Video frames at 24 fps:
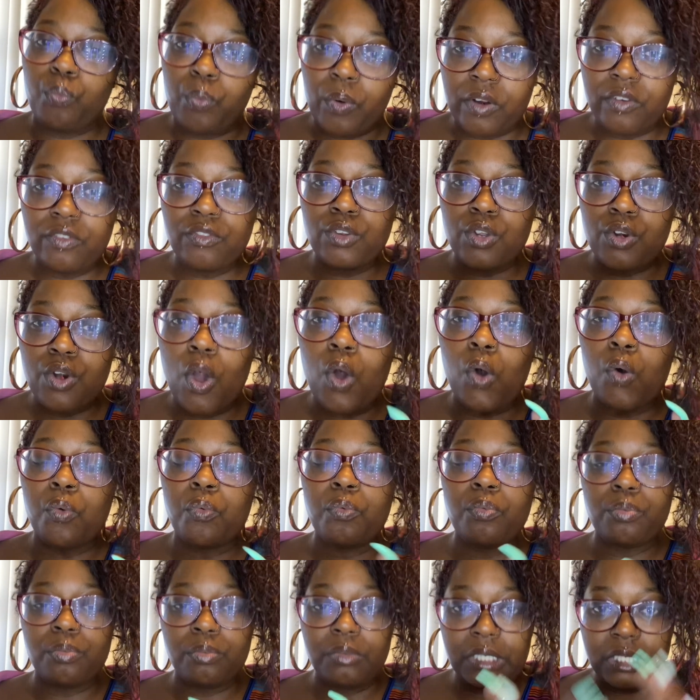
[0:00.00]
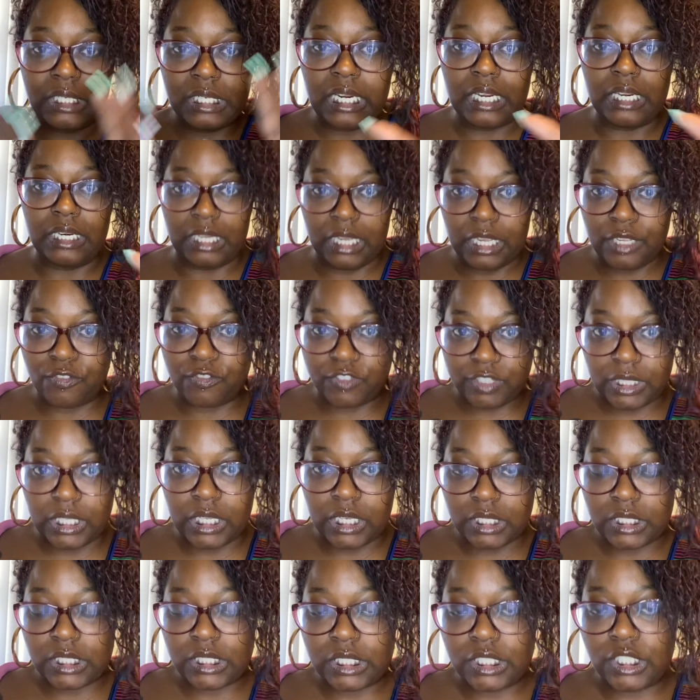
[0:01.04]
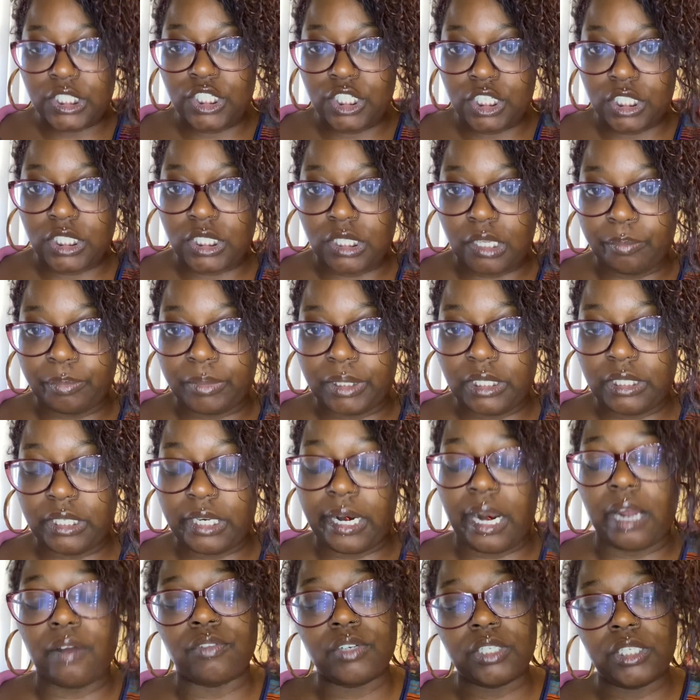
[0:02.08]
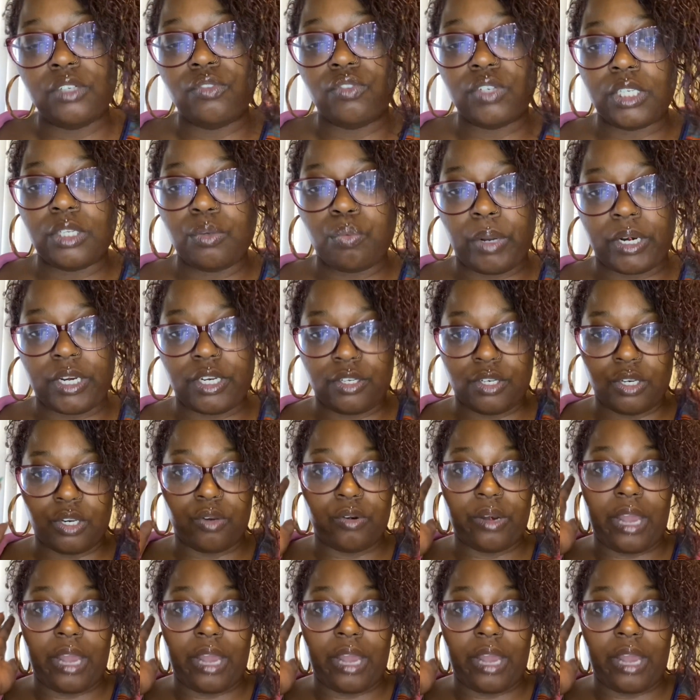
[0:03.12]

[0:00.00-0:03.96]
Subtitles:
you know, if this is just something that I really, really want to do.